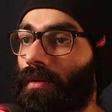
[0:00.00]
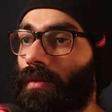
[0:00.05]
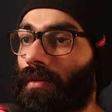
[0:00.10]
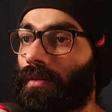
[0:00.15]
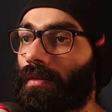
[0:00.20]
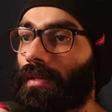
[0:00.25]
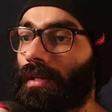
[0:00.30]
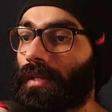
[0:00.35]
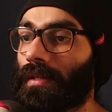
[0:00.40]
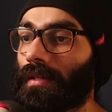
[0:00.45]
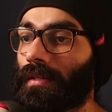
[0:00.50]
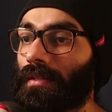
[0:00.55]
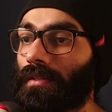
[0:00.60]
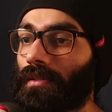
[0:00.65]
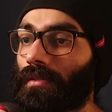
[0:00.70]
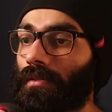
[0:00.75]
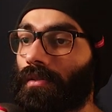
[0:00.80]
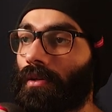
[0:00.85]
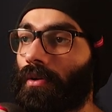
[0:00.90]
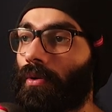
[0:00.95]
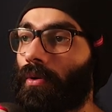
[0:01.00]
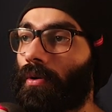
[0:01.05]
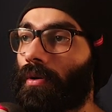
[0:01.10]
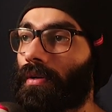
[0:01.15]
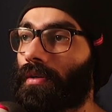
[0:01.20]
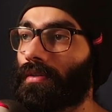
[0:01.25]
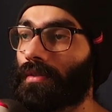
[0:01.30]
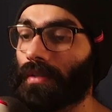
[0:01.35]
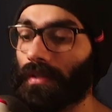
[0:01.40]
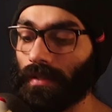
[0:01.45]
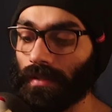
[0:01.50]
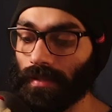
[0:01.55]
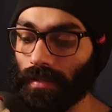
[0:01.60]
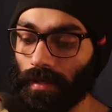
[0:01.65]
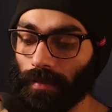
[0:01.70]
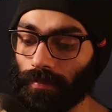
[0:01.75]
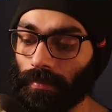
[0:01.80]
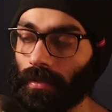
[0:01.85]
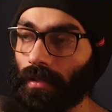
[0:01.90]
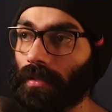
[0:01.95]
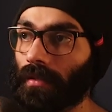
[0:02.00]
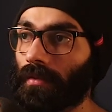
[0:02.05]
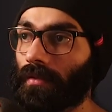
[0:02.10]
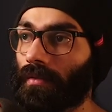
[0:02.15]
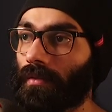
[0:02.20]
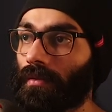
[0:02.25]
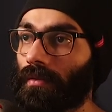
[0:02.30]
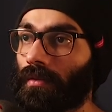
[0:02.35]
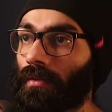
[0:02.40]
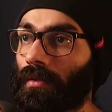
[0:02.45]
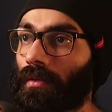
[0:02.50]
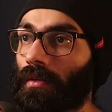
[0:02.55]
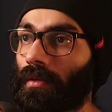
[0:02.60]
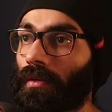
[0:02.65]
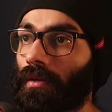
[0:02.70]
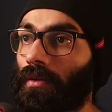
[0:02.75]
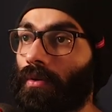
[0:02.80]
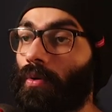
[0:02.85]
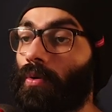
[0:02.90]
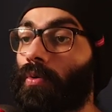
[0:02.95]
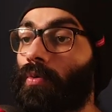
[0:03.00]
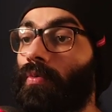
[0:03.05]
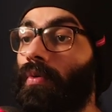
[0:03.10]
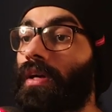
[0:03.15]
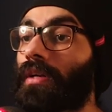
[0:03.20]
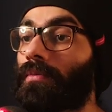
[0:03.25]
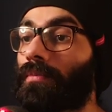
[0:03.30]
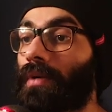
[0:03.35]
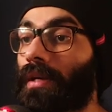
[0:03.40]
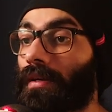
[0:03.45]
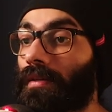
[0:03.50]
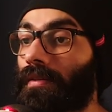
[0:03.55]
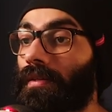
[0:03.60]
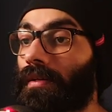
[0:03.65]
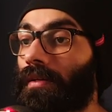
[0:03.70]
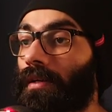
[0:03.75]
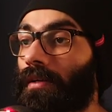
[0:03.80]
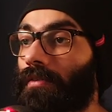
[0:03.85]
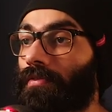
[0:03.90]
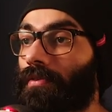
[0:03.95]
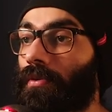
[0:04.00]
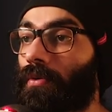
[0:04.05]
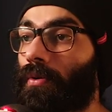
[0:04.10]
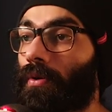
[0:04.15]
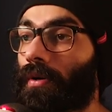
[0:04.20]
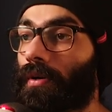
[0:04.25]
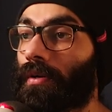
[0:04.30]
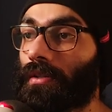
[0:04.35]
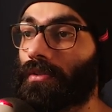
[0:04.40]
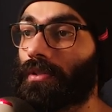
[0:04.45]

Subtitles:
there is a lot that is happening. Oh, one big thing I forgot. You